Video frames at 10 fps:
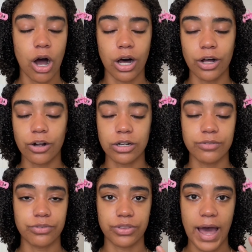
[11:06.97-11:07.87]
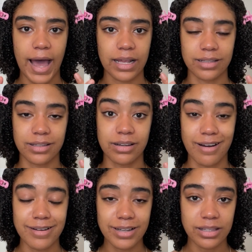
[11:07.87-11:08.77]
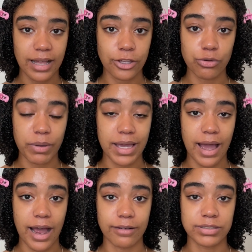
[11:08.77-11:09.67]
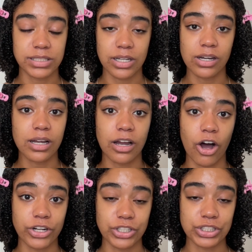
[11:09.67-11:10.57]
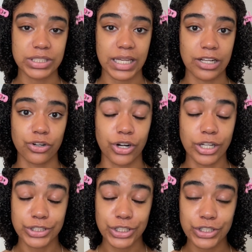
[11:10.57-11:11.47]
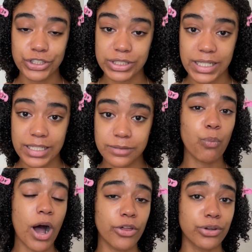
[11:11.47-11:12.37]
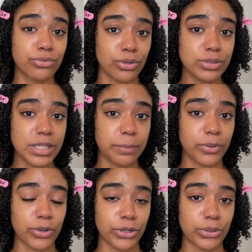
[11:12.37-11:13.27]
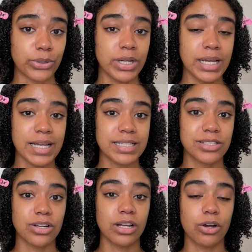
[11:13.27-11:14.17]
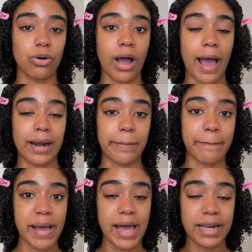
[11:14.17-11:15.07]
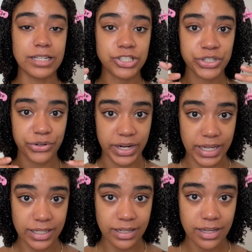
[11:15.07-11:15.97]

all of that gunk that you may have stuck on your skin or under your skin, while the rosehip oil is going to go ahead and penetrate